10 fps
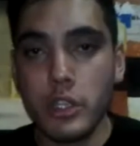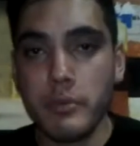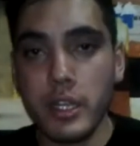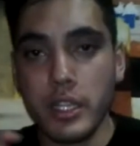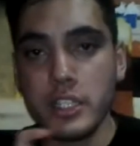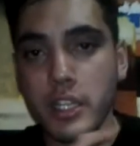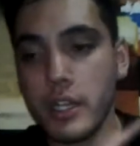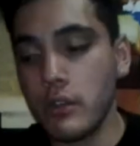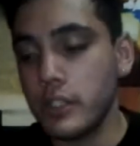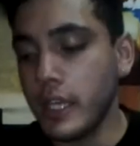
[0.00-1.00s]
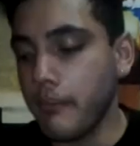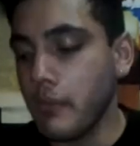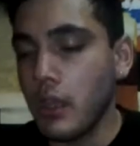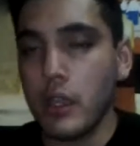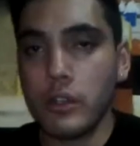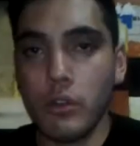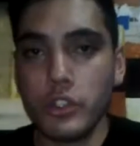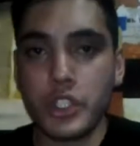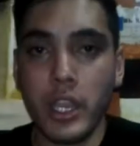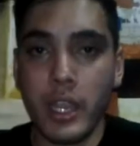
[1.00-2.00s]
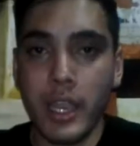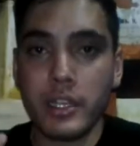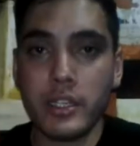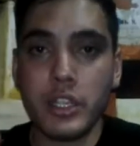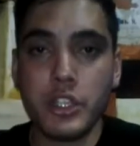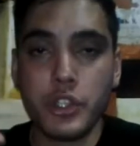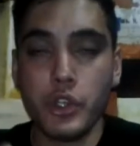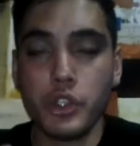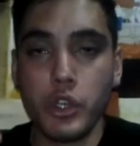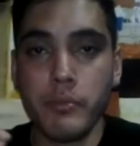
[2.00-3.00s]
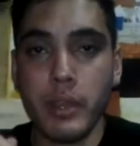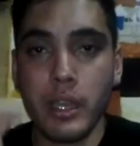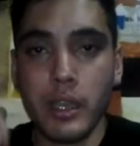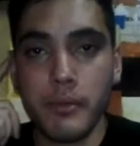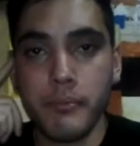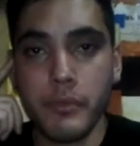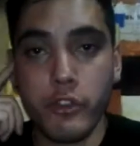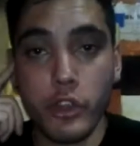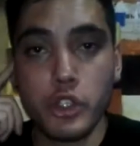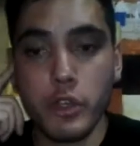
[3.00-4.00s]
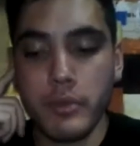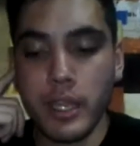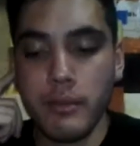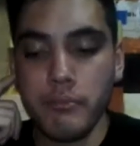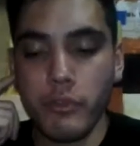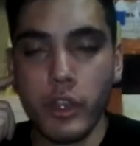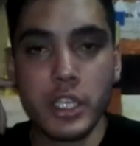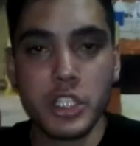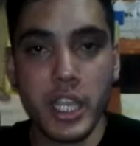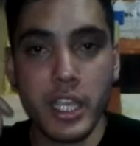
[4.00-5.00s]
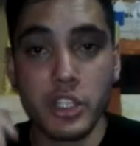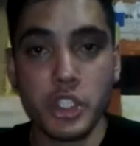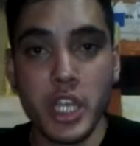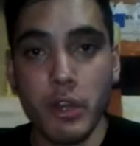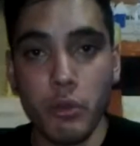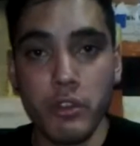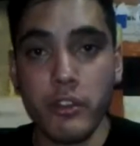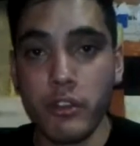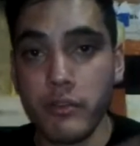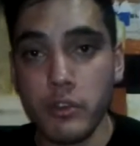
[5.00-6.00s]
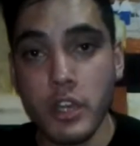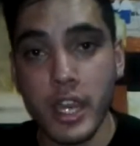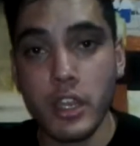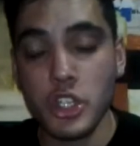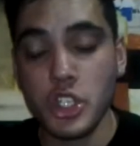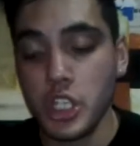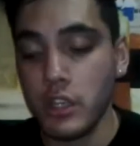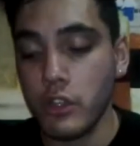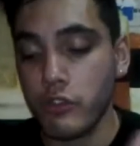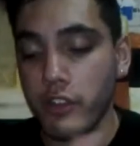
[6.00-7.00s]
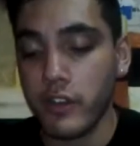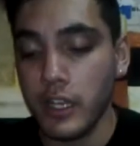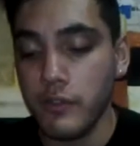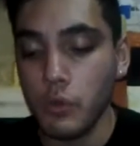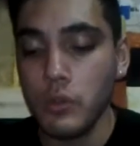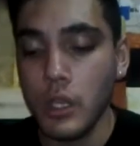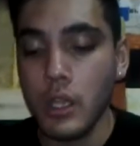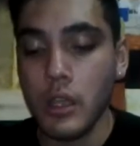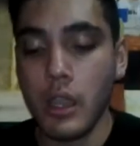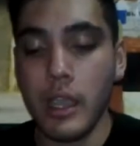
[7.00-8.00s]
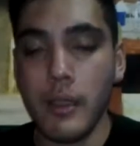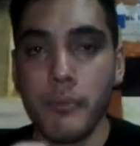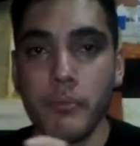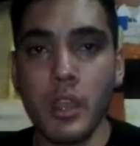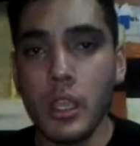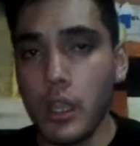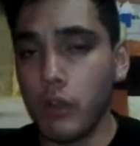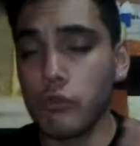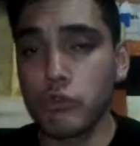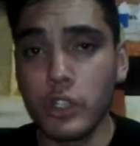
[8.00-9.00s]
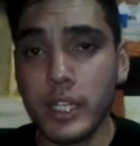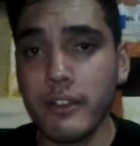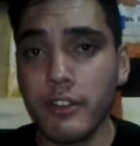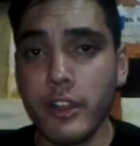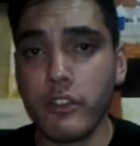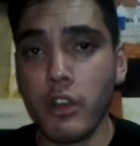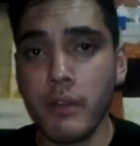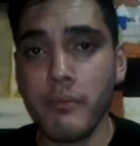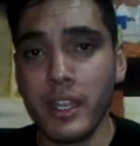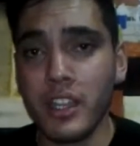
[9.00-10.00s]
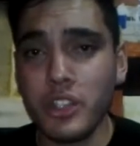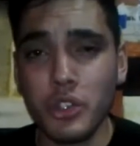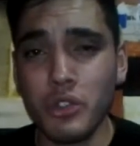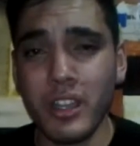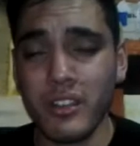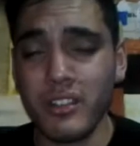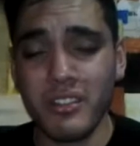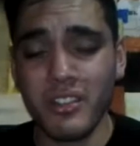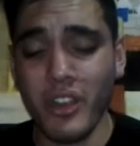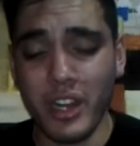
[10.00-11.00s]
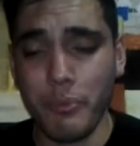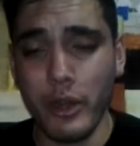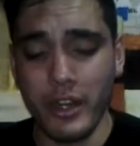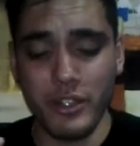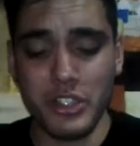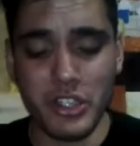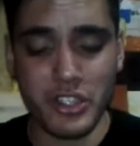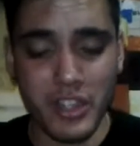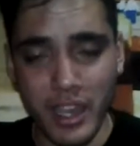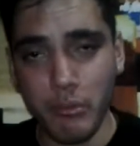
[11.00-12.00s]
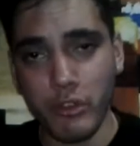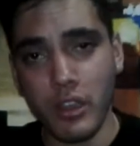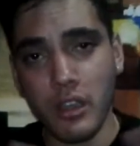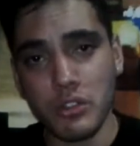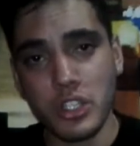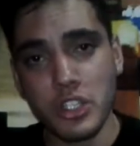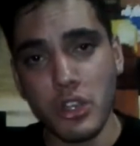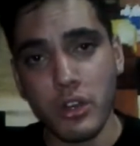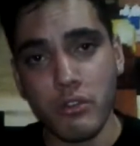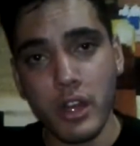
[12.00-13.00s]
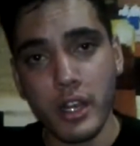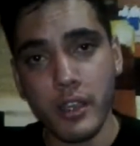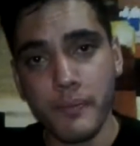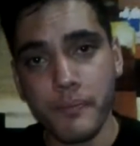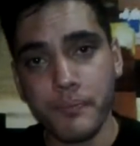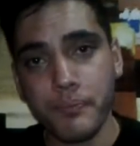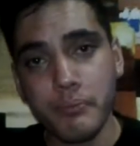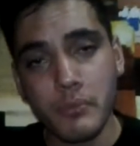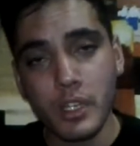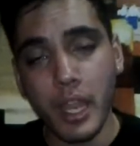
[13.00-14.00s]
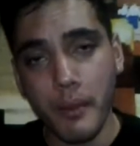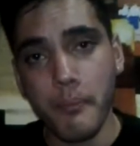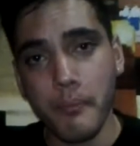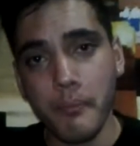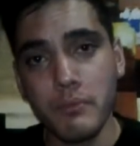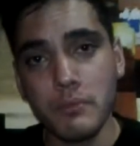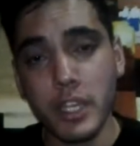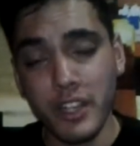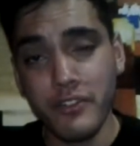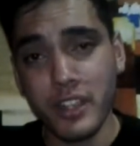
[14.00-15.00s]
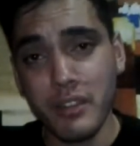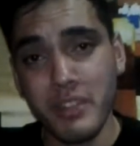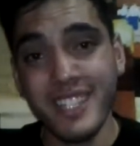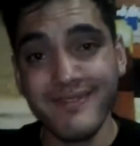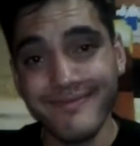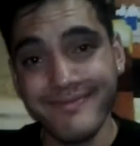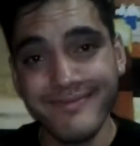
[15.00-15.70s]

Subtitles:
Terminator NZL. Yeah. and I'll also add in his YouTube name, so you can check out his channel. He's got some cracking good shit there on Resident Evil. I'm really sorry, mate. I do not know how to pronounce this name, so I'll just slot it right here. Okay. Can you forgive me?